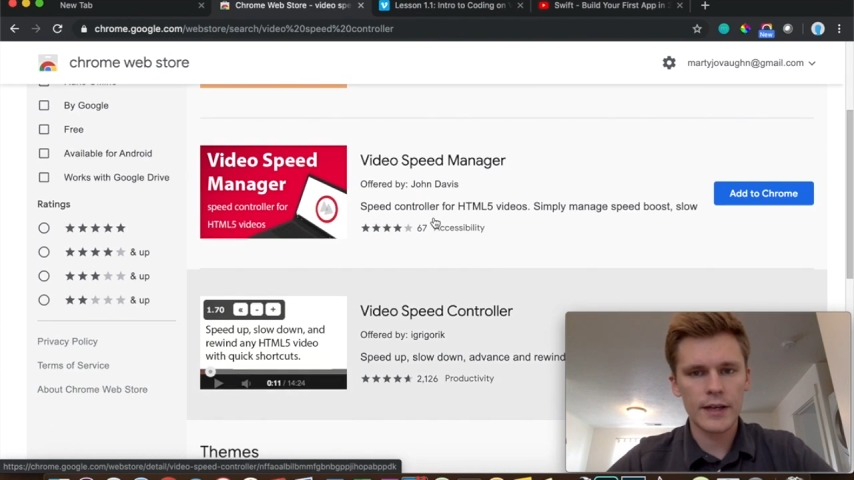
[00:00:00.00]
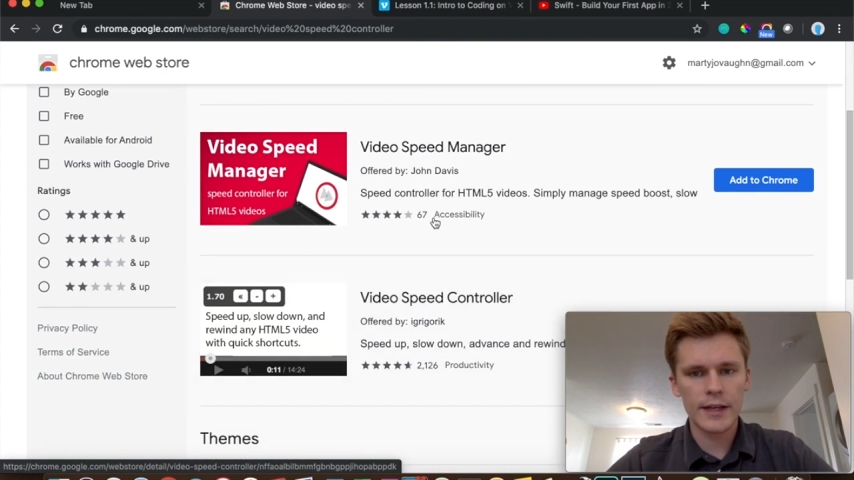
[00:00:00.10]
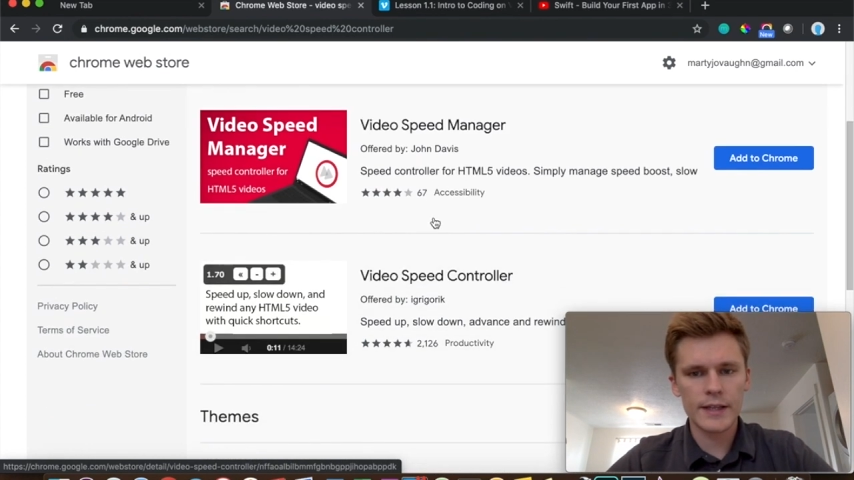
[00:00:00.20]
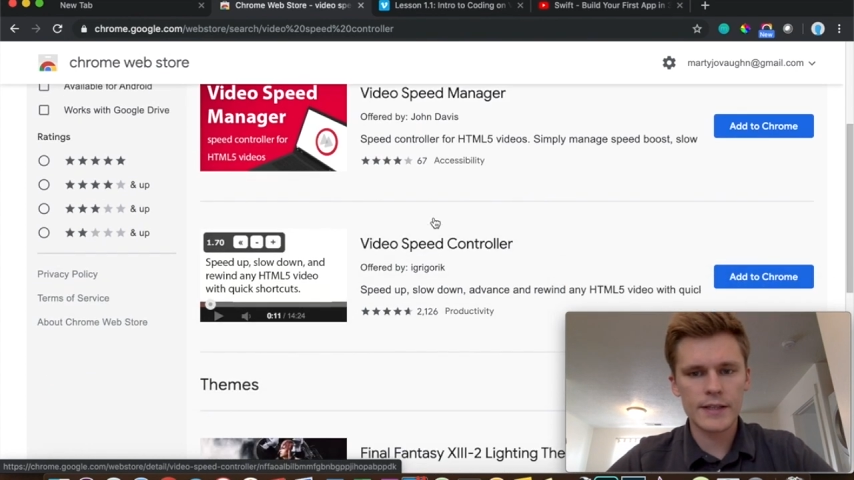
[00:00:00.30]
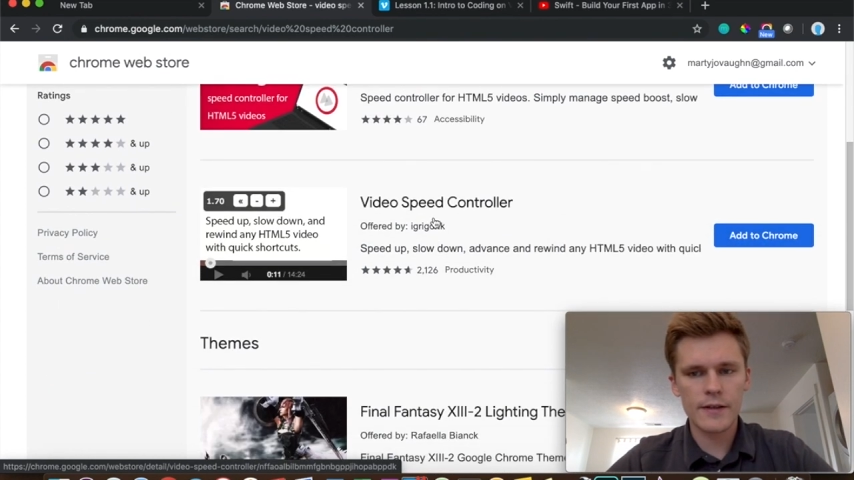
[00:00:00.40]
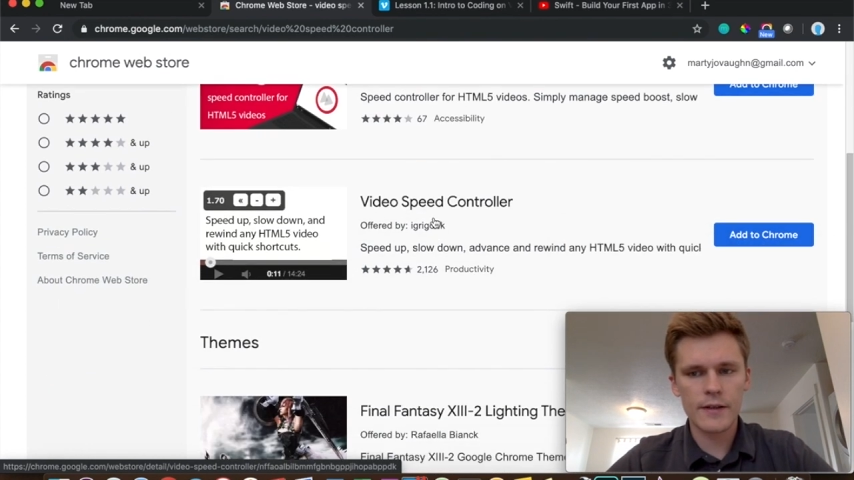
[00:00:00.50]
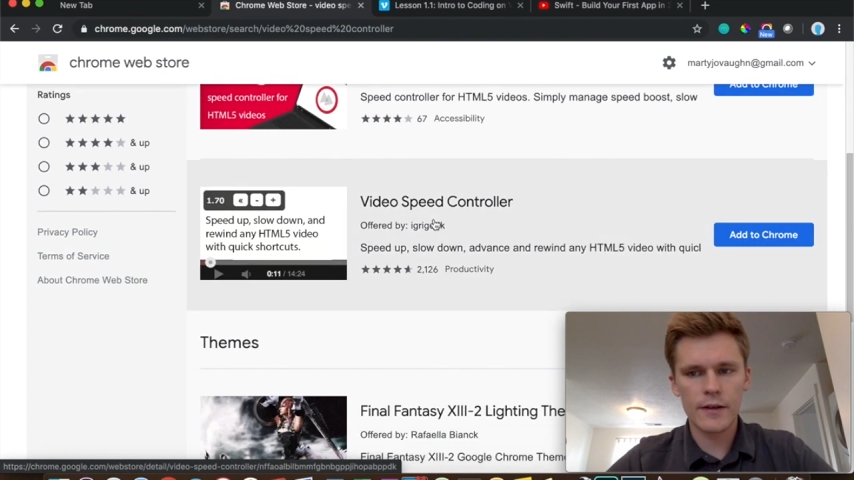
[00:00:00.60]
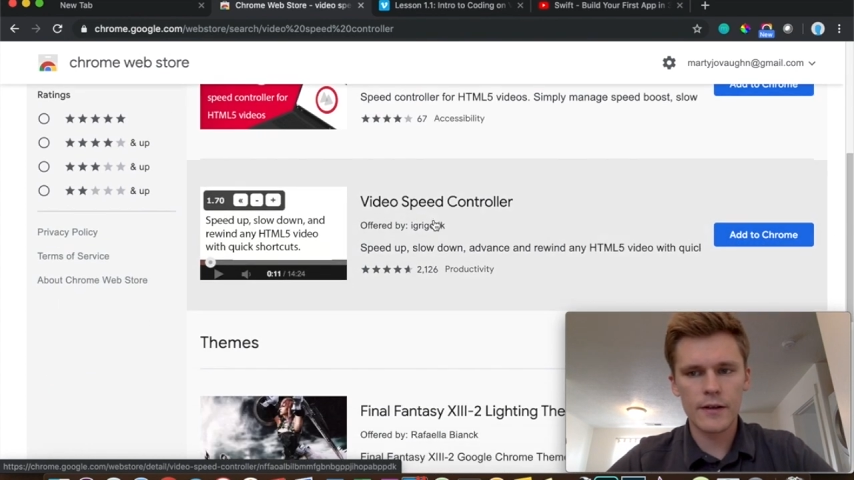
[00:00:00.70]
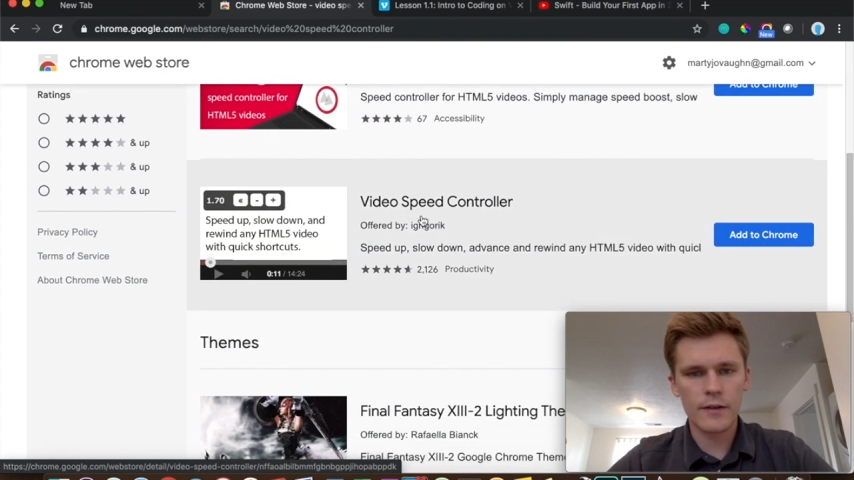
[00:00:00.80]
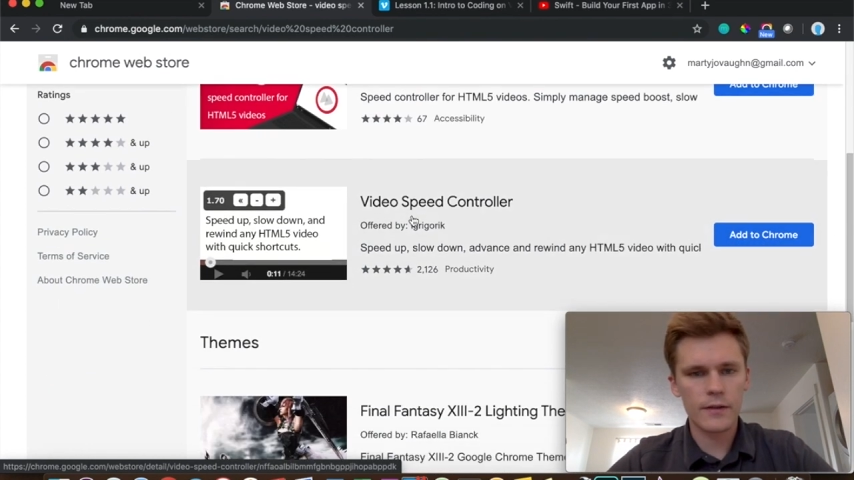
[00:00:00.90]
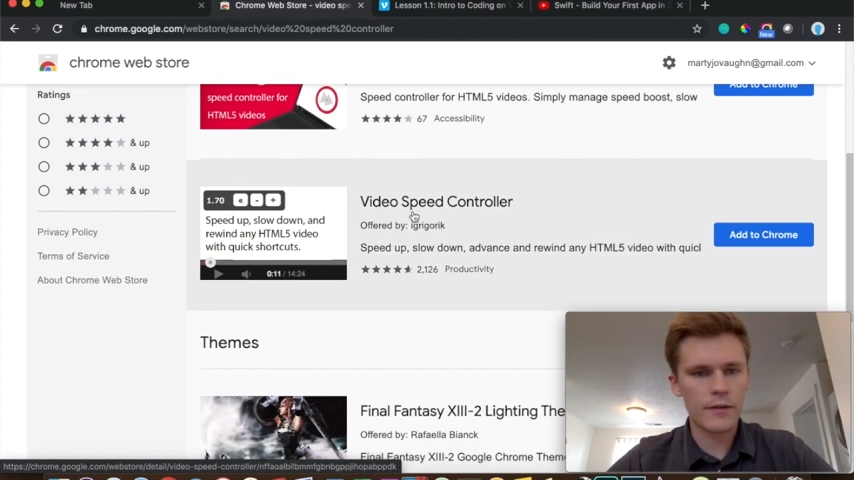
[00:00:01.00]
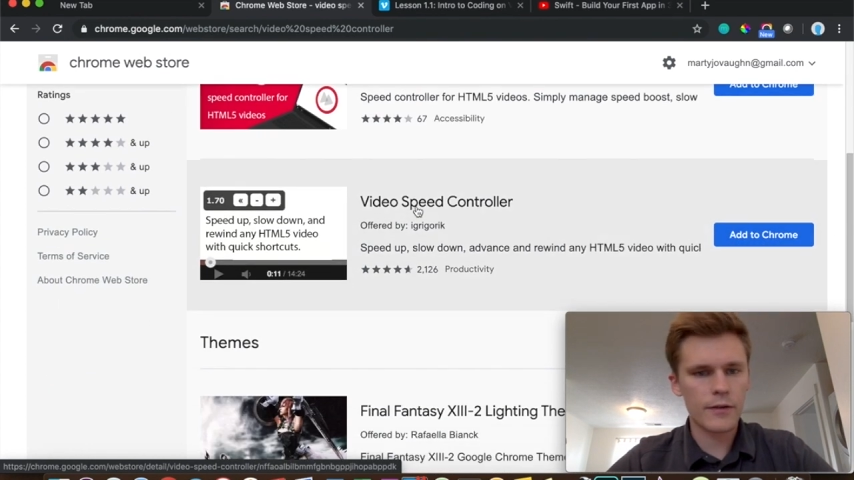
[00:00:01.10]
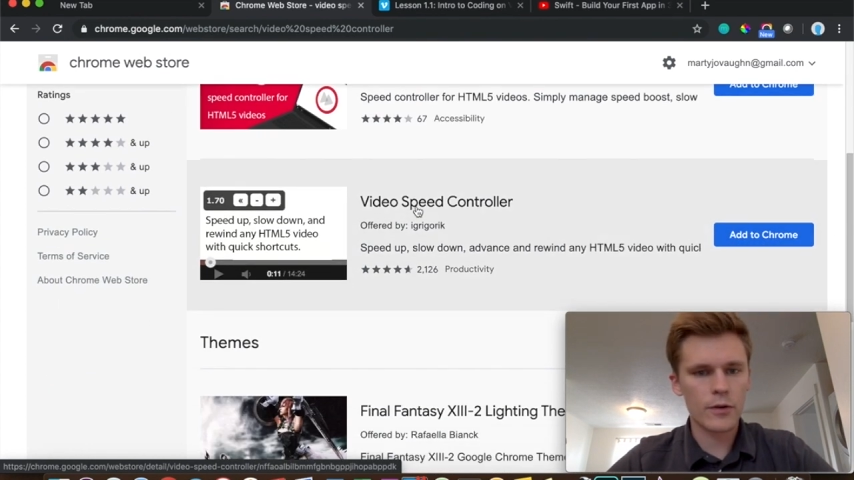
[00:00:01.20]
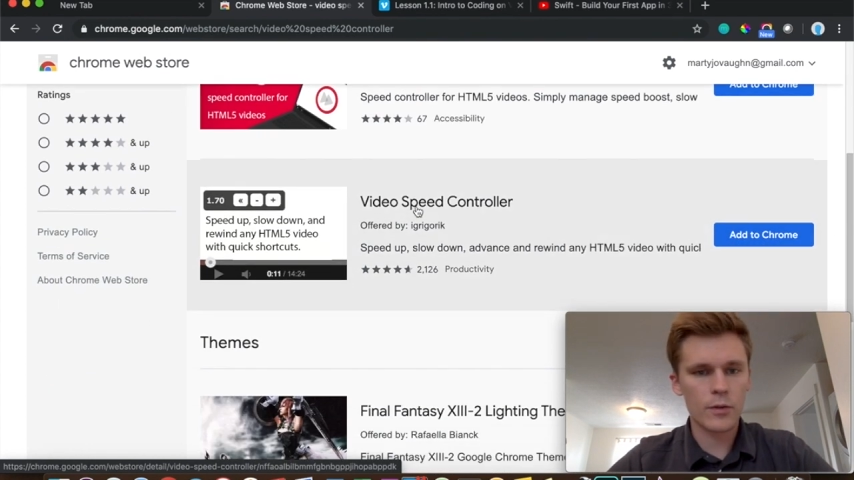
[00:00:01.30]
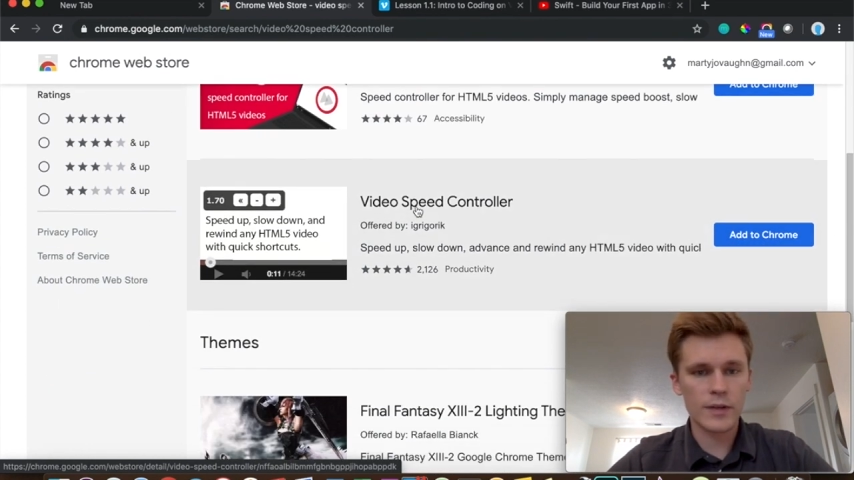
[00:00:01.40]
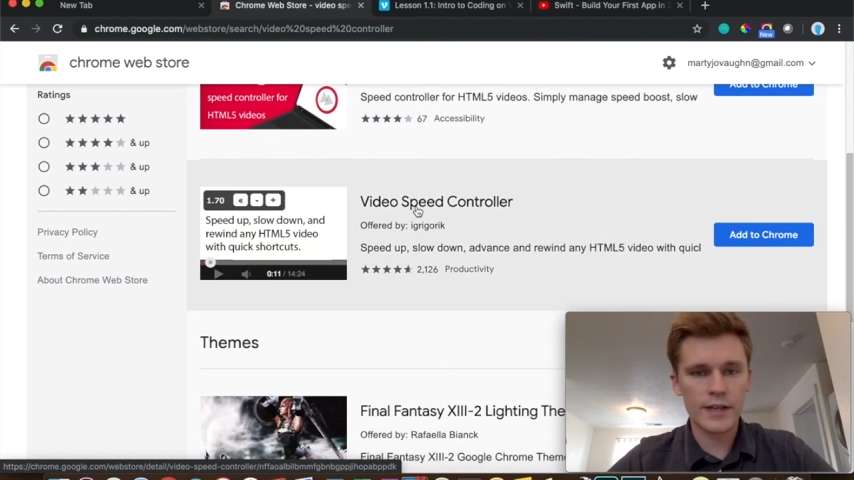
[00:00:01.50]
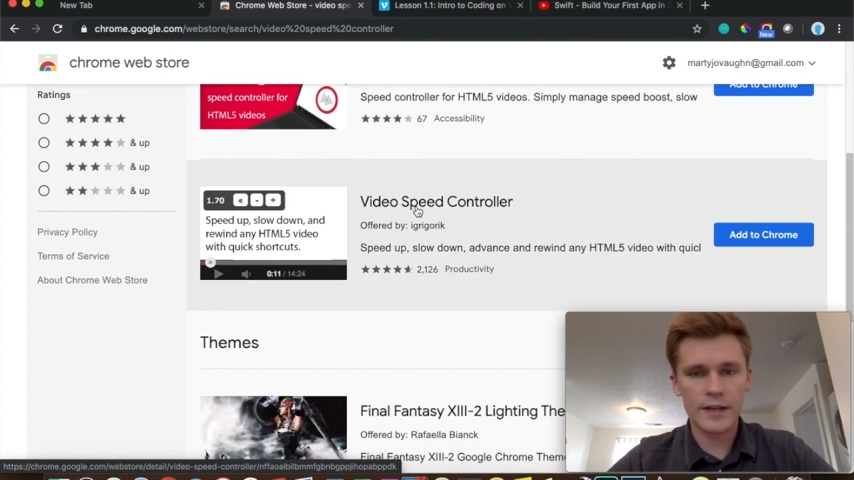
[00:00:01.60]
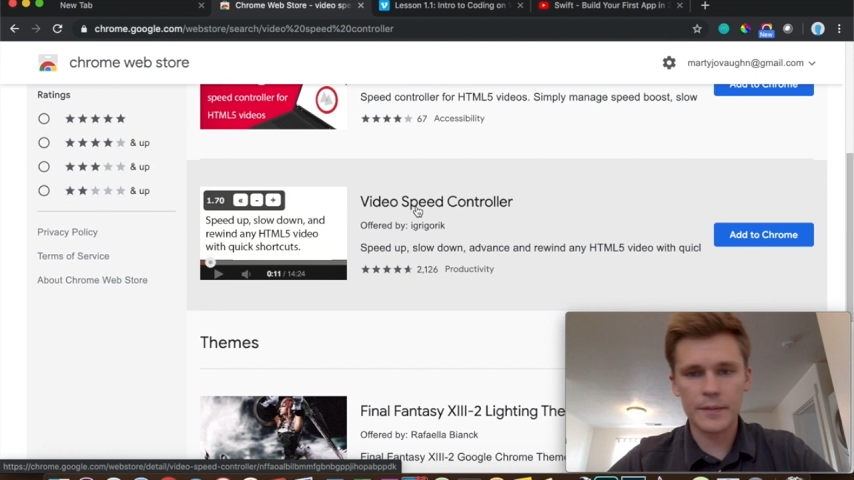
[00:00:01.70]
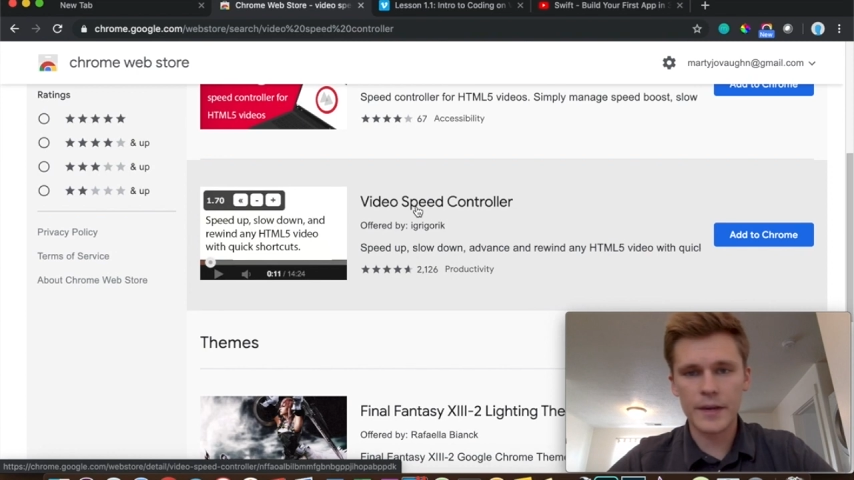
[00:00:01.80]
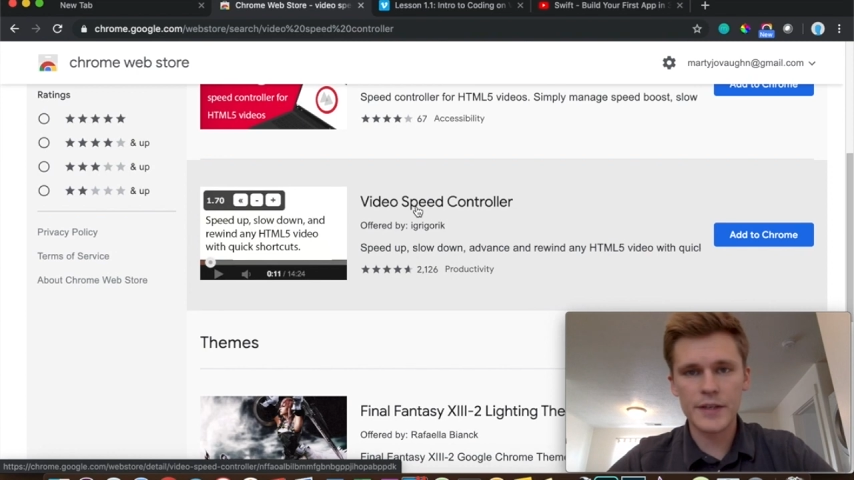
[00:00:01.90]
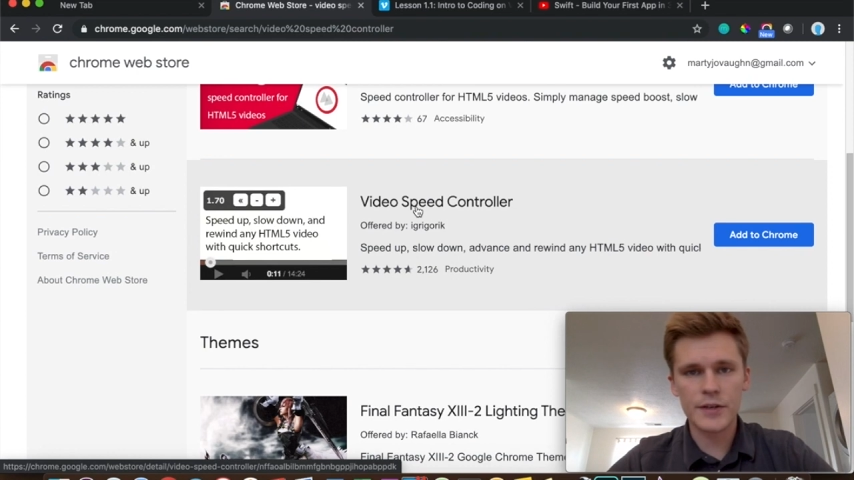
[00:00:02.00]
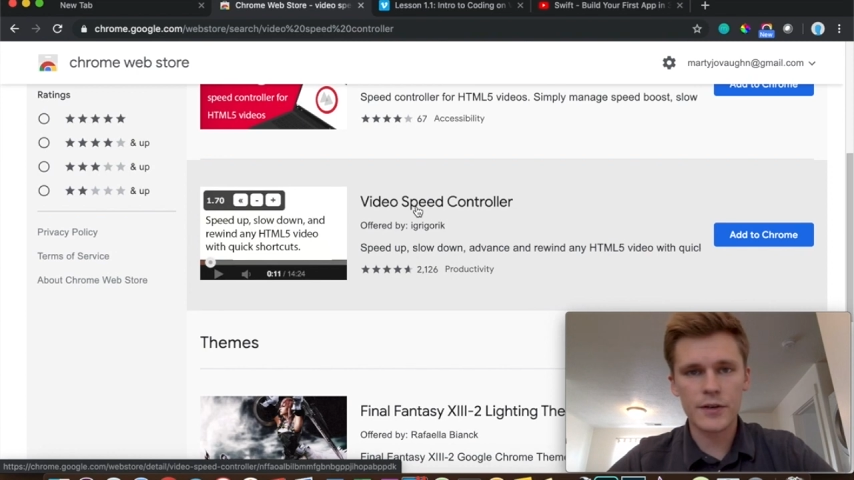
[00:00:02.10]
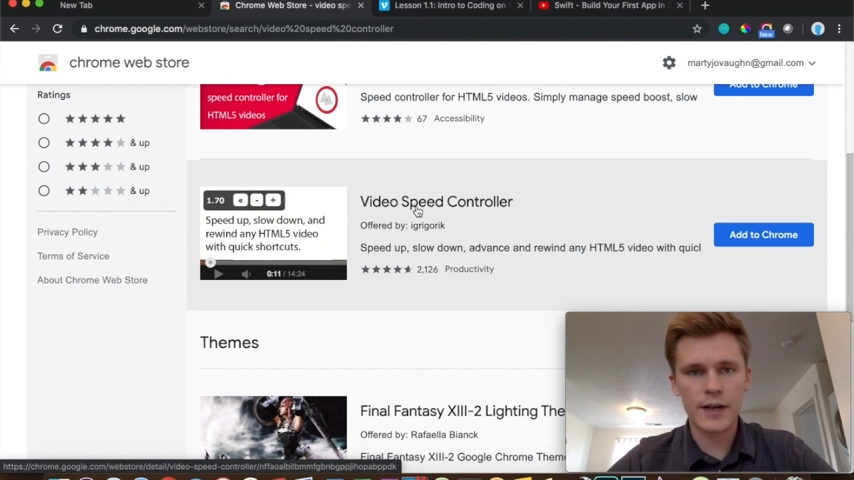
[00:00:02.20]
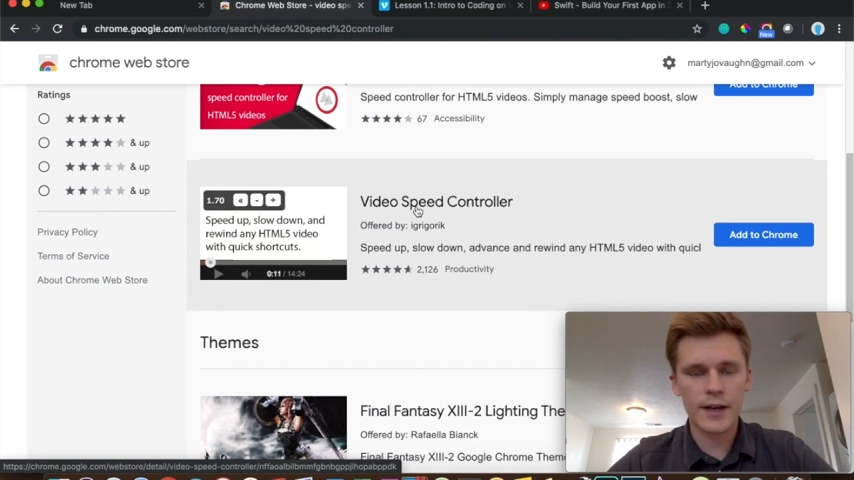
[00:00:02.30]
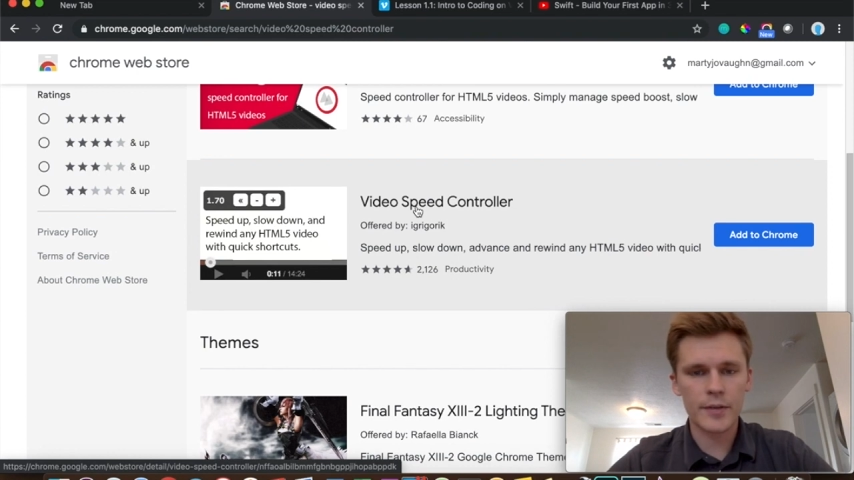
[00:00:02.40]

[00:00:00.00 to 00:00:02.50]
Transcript: It's the third one down on my screen.